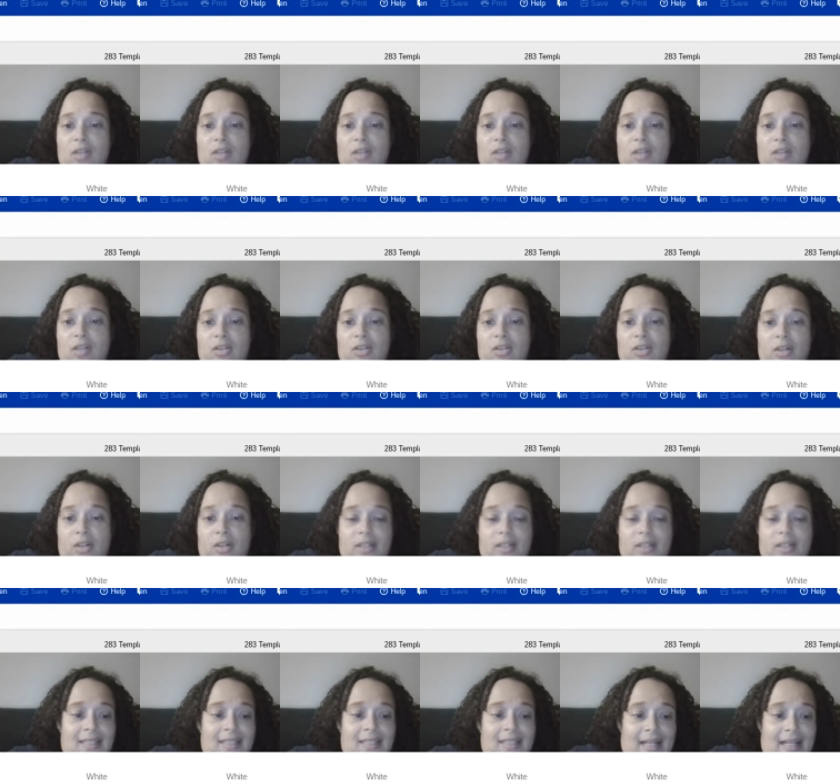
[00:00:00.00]
shipping label
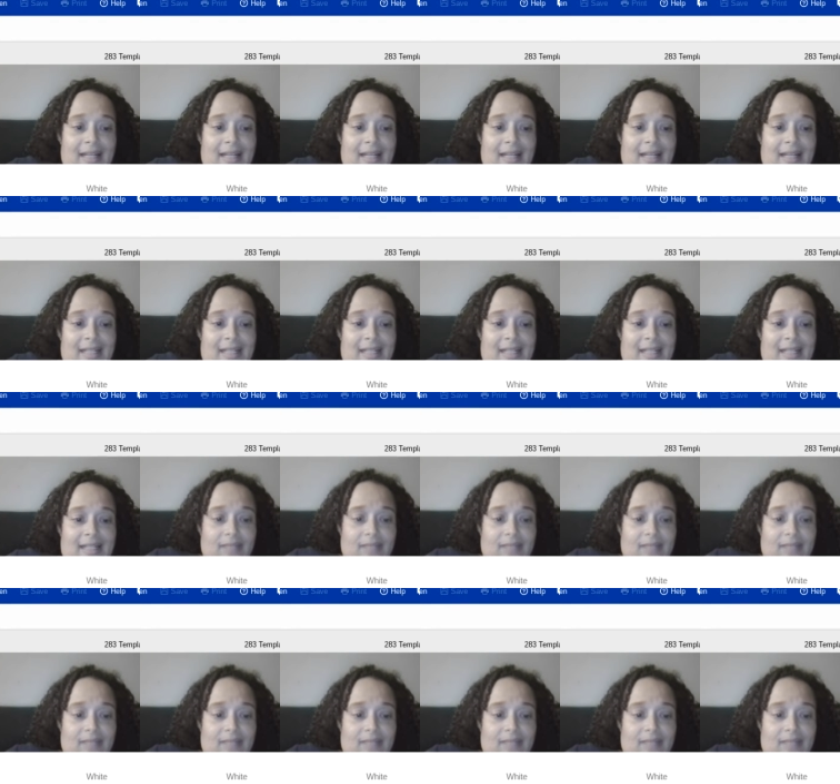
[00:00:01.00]
to make a bigger
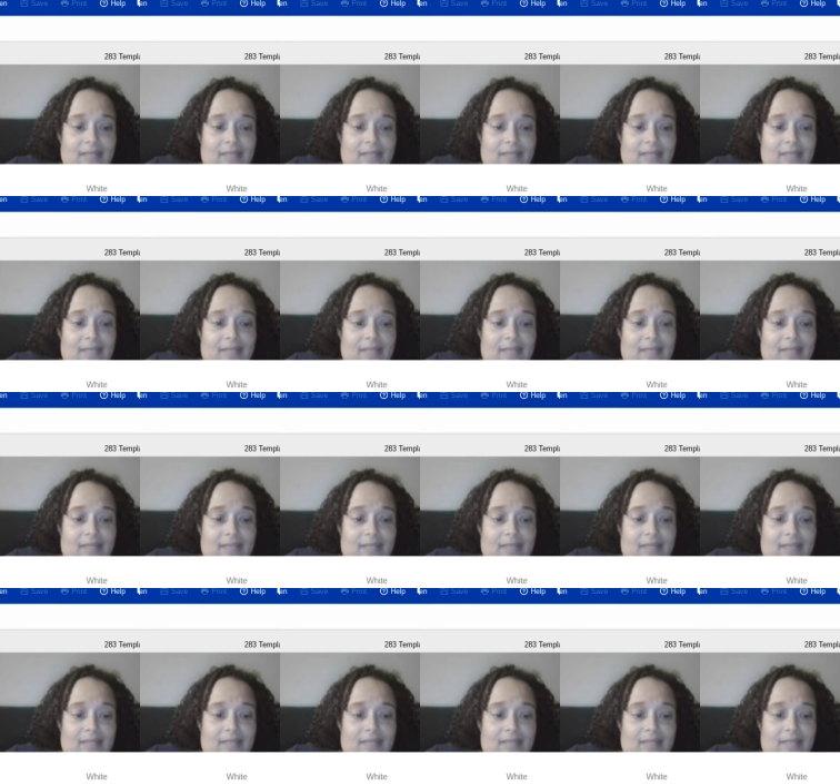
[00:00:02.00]
name tag.